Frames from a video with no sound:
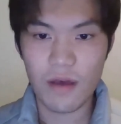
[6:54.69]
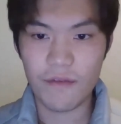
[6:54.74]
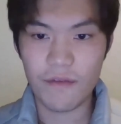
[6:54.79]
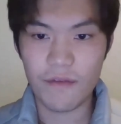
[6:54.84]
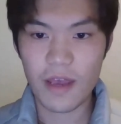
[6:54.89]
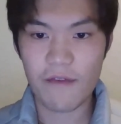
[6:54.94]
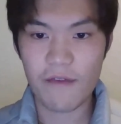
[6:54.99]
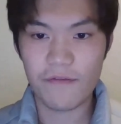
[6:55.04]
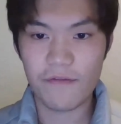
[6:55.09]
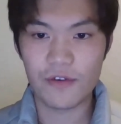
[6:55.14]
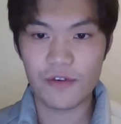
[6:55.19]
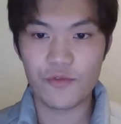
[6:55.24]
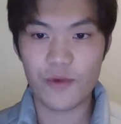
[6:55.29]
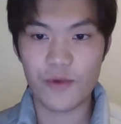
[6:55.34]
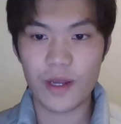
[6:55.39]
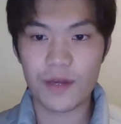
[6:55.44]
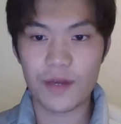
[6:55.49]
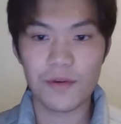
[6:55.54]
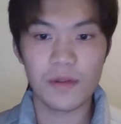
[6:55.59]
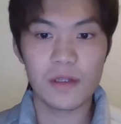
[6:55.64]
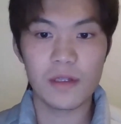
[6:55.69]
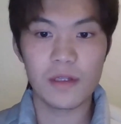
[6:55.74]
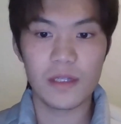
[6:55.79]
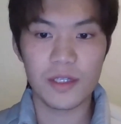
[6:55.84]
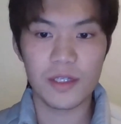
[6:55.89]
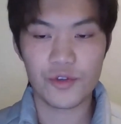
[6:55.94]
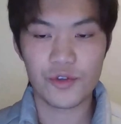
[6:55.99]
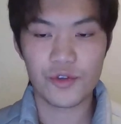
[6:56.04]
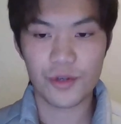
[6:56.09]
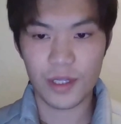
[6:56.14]
we have a
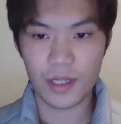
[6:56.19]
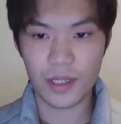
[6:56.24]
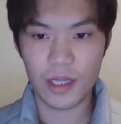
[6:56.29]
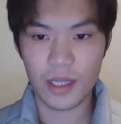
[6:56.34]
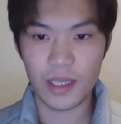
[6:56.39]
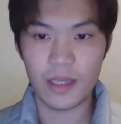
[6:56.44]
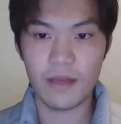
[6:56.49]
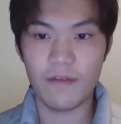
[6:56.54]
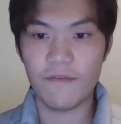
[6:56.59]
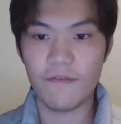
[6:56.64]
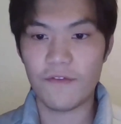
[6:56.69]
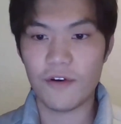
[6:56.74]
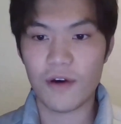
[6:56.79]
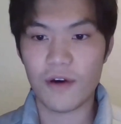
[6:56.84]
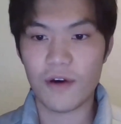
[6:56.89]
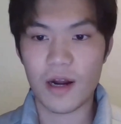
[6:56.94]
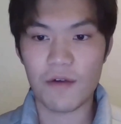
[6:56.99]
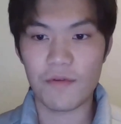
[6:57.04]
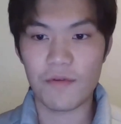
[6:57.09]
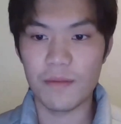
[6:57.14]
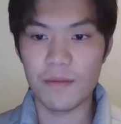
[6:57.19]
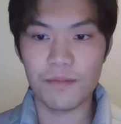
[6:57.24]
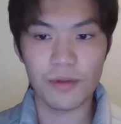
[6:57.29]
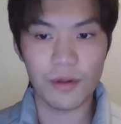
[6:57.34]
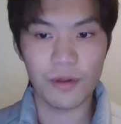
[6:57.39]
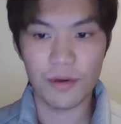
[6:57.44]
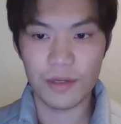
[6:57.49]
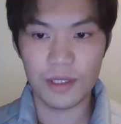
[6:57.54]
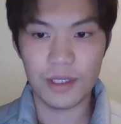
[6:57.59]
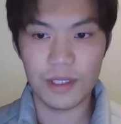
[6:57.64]
regularly training for our
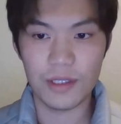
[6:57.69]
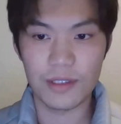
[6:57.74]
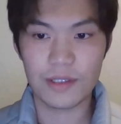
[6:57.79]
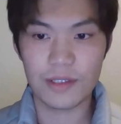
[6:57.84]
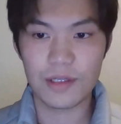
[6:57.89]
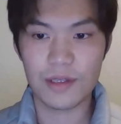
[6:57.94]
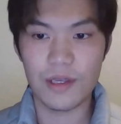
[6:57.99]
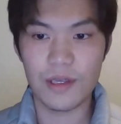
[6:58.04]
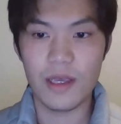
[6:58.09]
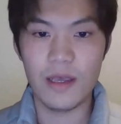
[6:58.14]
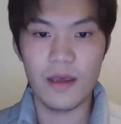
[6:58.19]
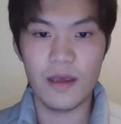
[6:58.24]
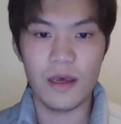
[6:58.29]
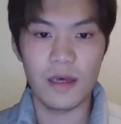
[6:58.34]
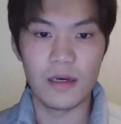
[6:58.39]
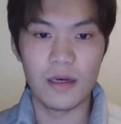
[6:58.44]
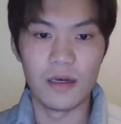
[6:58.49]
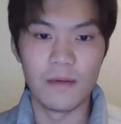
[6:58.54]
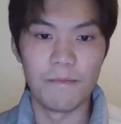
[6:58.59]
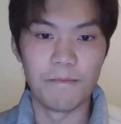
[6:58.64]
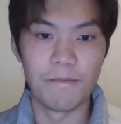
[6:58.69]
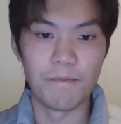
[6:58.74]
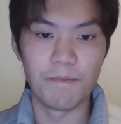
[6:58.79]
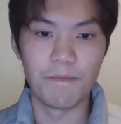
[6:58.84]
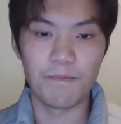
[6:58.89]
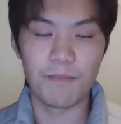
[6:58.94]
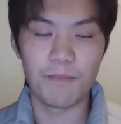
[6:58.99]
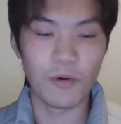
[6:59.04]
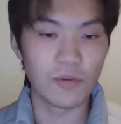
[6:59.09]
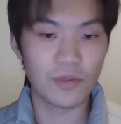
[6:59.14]
employees,
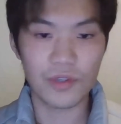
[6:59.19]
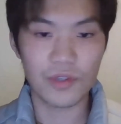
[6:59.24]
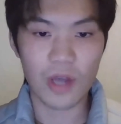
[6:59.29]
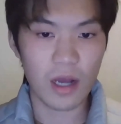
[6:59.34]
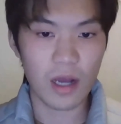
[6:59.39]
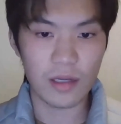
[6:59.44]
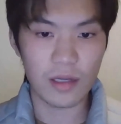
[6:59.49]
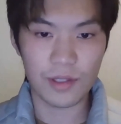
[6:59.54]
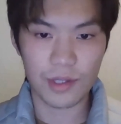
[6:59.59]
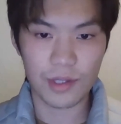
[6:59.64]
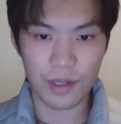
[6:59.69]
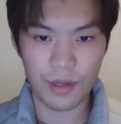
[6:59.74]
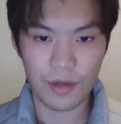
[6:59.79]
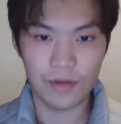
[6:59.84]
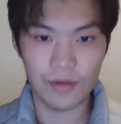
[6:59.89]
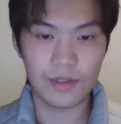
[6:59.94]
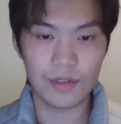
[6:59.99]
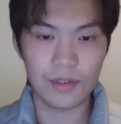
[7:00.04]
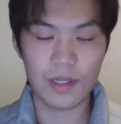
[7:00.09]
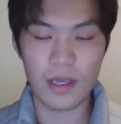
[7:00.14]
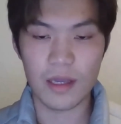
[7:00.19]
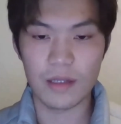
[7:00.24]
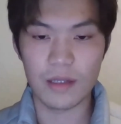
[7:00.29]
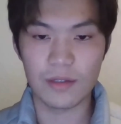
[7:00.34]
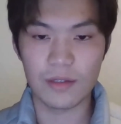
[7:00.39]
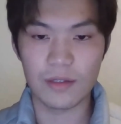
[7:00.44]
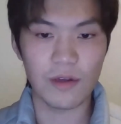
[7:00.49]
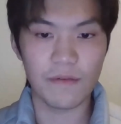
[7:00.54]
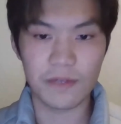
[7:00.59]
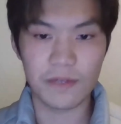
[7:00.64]
both hard skills
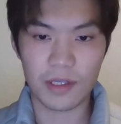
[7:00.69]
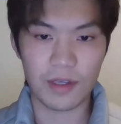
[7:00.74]
and soft